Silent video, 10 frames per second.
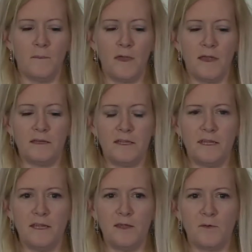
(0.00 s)
And
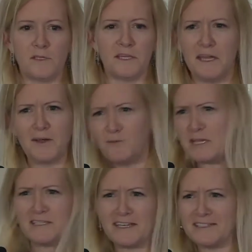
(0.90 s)
he was like
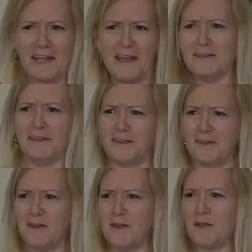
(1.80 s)
raising his hand like,
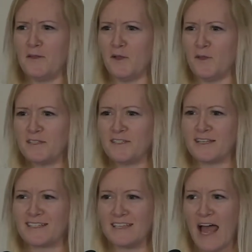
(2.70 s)
this is
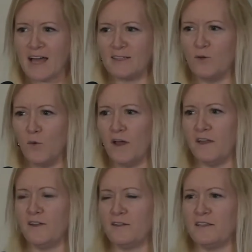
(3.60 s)
exactly what
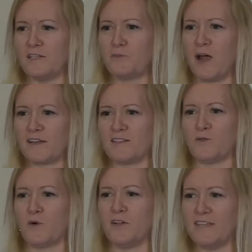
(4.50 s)
these practices
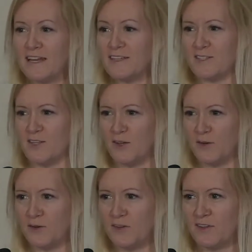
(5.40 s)
were intended to do.
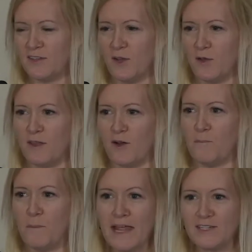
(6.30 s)
They're
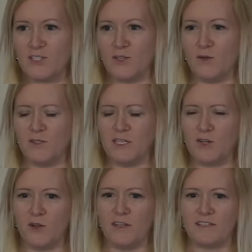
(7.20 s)
meant to
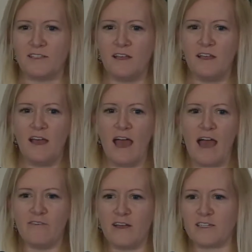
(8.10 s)
decrease
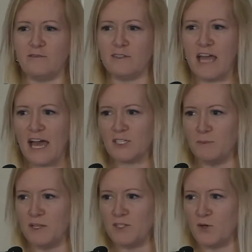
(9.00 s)
affective
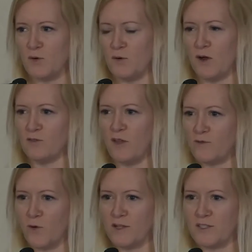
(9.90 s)
attachment to our
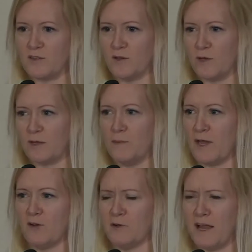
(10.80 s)
loved ones so that we can
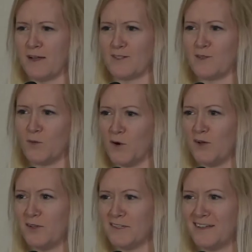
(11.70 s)
better renounce the
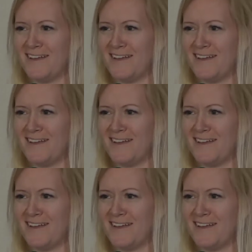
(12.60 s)
world.